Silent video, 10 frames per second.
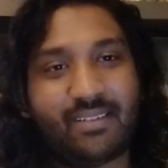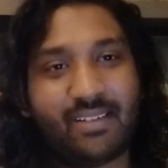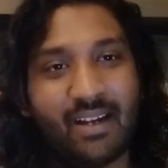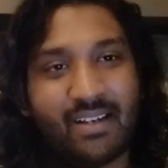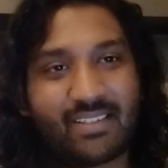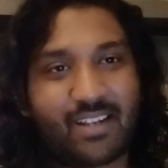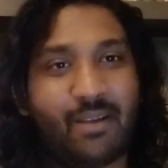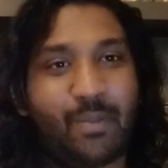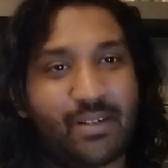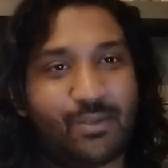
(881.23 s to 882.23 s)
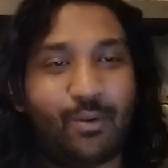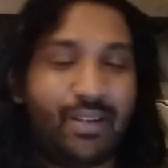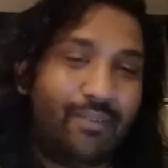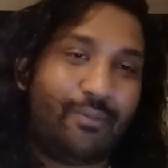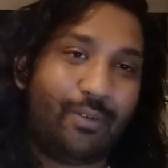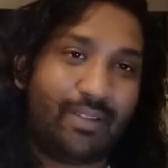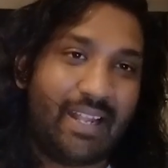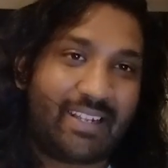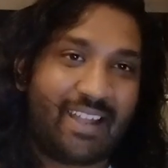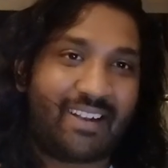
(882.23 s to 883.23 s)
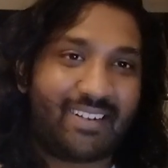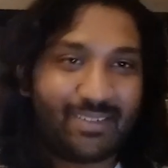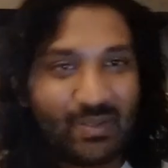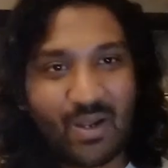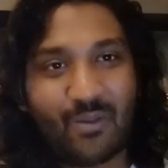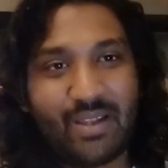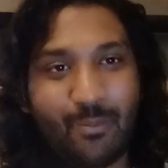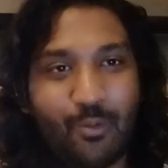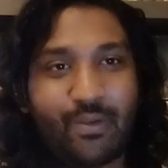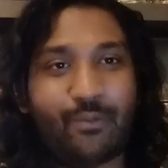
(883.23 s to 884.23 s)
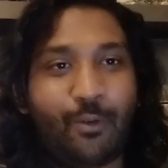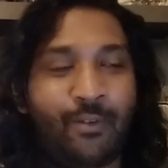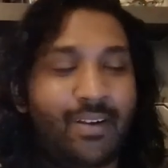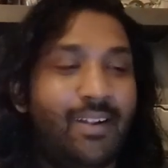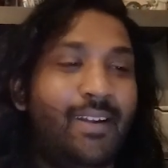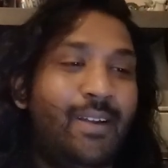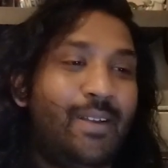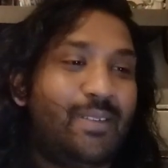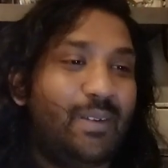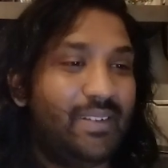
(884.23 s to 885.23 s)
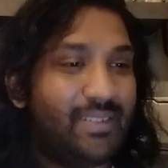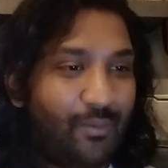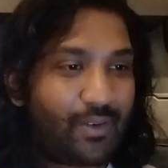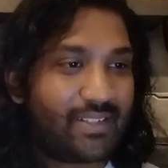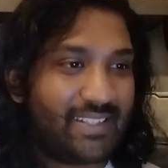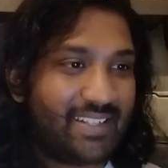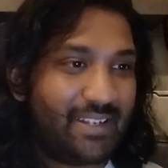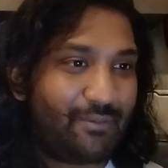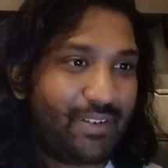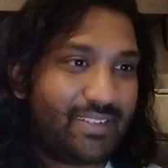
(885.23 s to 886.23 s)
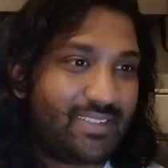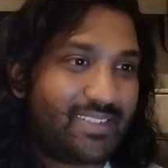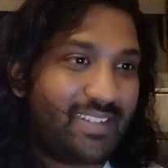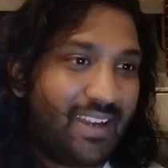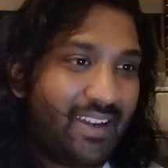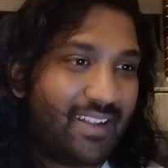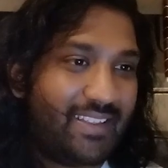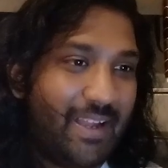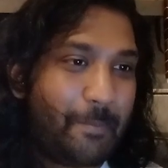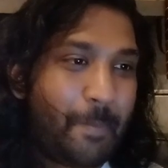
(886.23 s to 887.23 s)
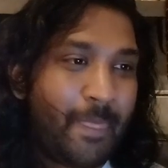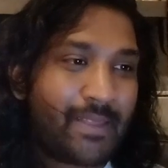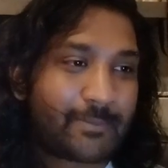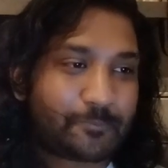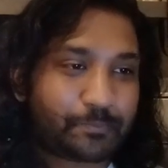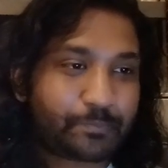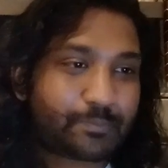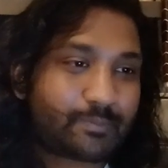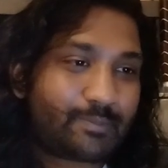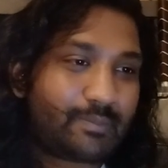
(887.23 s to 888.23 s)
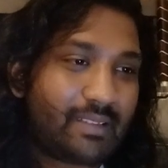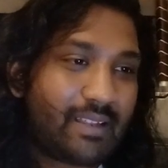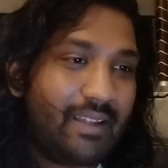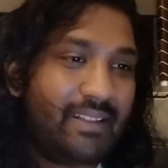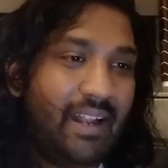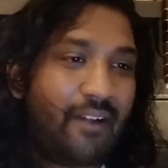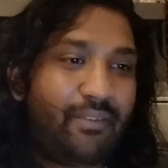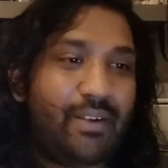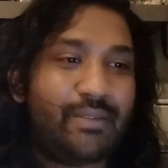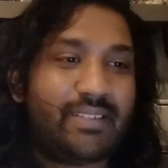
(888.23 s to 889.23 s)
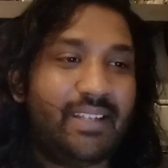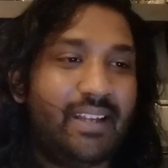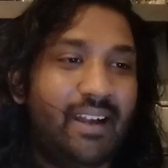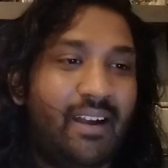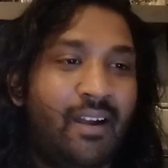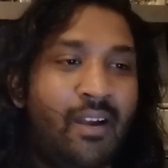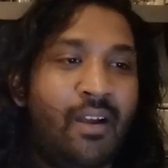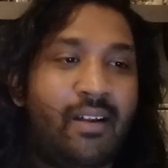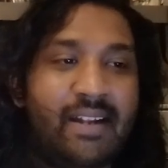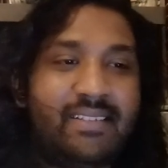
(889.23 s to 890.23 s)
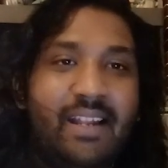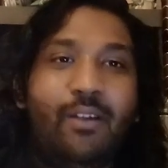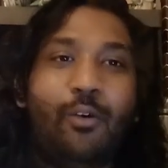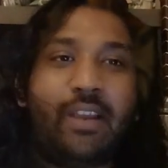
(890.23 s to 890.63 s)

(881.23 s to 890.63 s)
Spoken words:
script and story for that character. So now they're moving forward. So of course, there's a difference there. Then after it, you see Renslayer, Loki, and